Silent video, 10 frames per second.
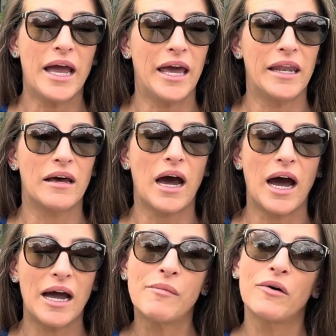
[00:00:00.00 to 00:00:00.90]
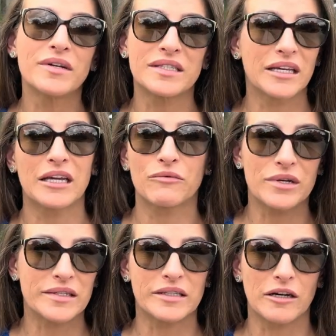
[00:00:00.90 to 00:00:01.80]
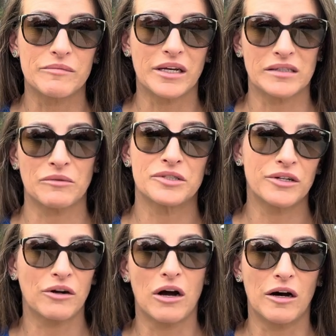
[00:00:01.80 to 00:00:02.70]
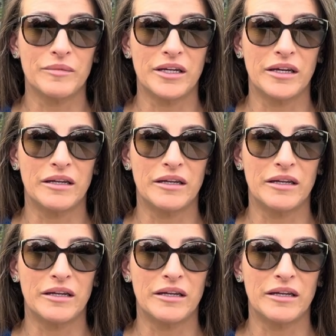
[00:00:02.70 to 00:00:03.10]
And I'm always thinking resale because I want you to call me,